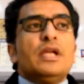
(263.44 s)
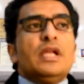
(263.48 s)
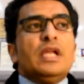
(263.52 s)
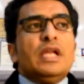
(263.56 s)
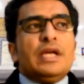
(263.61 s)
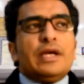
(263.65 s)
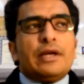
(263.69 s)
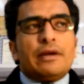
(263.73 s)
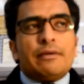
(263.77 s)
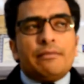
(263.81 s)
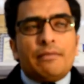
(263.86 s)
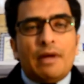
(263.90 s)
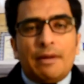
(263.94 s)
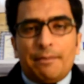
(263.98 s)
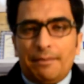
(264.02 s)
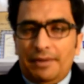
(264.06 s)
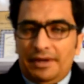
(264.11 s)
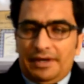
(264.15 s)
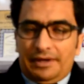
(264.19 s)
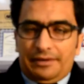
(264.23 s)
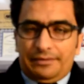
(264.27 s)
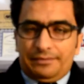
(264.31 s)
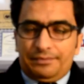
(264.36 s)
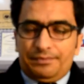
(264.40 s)

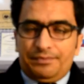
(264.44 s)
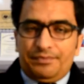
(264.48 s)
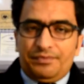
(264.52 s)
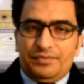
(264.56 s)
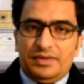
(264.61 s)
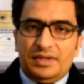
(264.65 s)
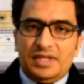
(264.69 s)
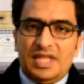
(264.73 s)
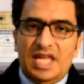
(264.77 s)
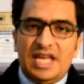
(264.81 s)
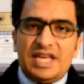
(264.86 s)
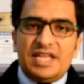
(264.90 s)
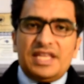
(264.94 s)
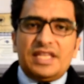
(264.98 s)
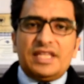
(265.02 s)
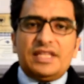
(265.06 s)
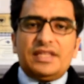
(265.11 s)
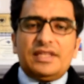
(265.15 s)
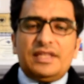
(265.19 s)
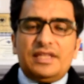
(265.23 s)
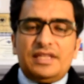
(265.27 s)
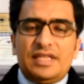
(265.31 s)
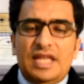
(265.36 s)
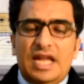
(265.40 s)
Remember
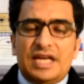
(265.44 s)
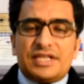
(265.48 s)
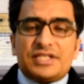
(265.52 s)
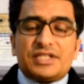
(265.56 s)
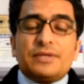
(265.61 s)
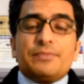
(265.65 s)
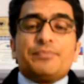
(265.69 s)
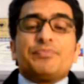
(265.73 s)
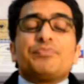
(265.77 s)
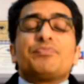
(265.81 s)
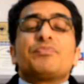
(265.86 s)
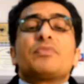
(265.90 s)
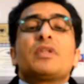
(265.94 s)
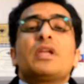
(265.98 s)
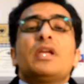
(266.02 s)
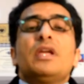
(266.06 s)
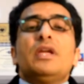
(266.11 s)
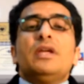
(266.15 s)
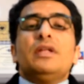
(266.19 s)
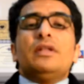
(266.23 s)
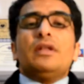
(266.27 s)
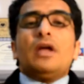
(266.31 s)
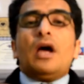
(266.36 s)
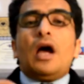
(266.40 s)
then that
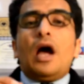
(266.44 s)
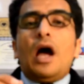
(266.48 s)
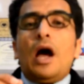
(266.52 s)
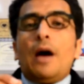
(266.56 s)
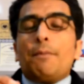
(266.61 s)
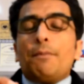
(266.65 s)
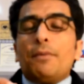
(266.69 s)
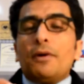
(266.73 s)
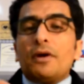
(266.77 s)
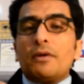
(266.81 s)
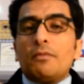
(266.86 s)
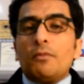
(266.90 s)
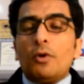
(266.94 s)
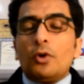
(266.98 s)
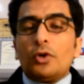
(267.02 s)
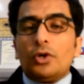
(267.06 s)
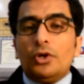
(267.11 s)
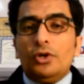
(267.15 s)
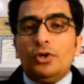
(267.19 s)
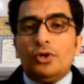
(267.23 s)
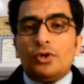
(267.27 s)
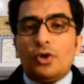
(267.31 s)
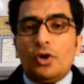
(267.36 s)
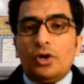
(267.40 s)
in upper motor
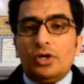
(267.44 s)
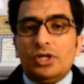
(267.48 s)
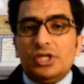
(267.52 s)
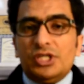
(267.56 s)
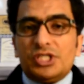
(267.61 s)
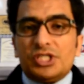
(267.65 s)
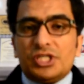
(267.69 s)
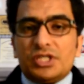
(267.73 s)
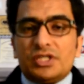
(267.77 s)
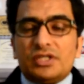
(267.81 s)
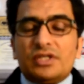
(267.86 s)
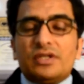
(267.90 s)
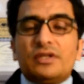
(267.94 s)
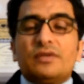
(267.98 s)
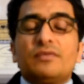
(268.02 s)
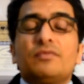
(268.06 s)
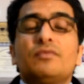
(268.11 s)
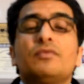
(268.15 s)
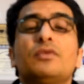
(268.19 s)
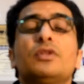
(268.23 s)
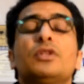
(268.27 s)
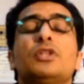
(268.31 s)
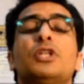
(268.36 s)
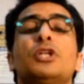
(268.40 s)
neuron lesion,
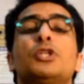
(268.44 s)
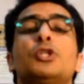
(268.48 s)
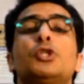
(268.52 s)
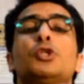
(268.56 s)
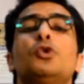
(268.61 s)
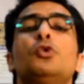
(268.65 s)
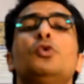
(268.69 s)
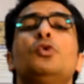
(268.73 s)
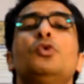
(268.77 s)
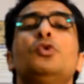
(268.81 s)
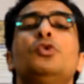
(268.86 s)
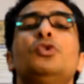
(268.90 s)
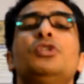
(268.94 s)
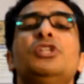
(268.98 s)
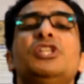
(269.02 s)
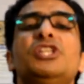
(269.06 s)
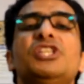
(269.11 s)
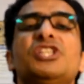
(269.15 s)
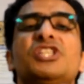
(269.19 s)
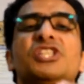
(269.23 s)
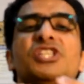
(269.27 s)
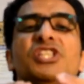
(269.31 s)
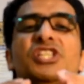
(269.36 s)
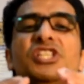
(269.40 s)
the tone
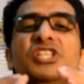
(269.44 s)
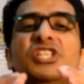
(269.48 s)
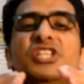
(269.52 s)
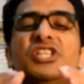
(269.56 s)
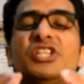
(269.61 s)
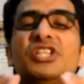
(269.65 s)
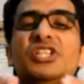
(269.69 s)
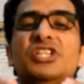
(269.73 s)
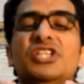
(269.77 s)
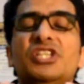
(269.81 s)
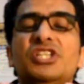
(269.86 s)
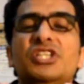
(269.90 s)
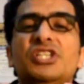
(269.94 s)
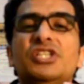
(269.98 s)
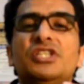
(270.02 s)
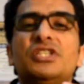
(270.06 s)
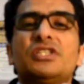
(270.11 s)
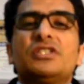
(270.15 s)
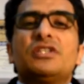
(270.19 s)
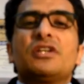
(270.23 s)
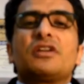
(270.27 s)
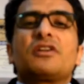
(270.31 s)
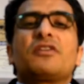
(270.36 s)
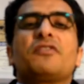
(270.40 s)
is
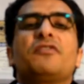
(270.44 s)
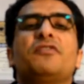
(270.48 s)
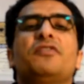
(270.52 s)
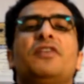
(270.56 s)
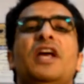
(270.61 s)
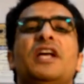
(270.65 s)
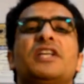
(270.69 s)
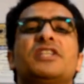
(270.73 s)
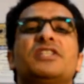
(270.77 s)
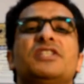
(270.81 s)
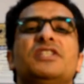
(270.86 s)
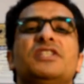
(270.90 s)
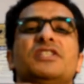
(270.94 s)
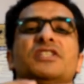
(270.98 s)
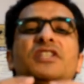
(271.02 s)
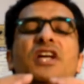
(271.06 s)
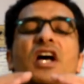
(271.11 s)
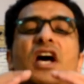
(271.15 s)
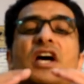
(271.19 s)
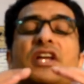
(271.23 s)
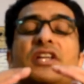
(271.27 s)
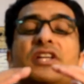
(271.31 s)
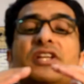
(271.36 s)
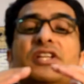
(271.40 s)
increased, the
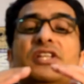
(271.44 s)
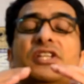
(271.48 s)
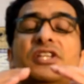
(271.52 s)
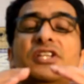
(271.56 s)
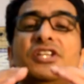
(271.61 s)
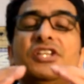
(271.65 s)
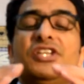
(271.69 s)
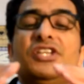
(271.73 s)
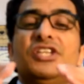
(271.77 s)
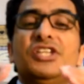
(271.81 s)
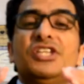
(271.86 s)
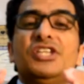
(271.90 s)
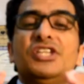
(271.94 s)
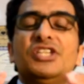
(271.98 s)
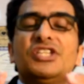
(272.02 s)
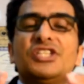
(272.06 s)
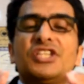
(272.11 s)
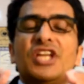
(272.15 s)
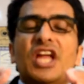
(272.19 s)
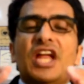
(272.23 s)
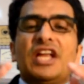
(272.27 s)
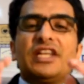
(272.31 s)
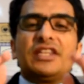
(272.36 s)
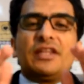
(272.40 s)
reflexes are
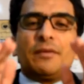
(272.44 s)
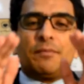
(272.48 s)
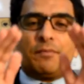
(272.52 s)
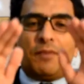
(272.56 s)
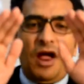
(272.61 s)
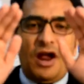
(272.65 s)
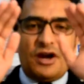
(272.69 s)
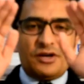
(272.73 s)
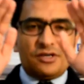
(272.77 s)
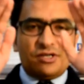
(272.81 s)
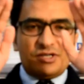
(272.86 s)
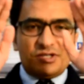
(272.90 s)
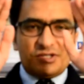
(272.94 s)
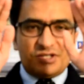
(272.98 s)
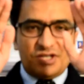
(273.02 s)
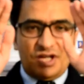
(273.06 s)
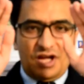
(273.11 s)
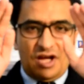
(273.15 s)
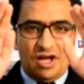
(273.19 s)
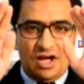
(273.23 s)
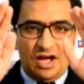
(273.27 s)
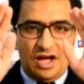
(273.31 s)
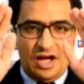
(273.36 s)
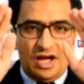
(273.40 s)
increased and the plantars
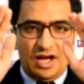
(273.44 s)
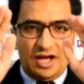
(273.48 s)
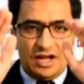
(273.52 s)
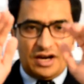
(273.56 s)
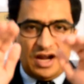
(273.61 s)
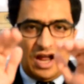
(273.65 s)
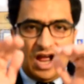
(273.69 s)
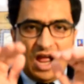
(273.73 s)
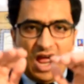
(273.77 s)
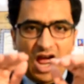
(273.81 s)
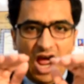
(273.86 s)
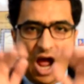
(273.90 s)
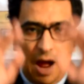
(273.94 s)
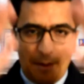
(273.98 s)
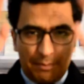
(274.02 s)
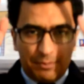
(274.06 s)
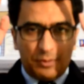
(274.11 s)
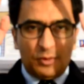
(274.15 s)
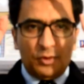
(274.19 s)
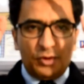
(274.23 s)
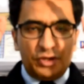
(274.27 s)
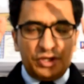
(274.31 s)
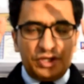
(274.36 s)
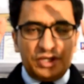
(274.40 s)
are
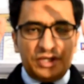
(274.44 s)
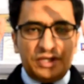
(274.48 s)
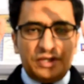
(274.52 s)
upgoing.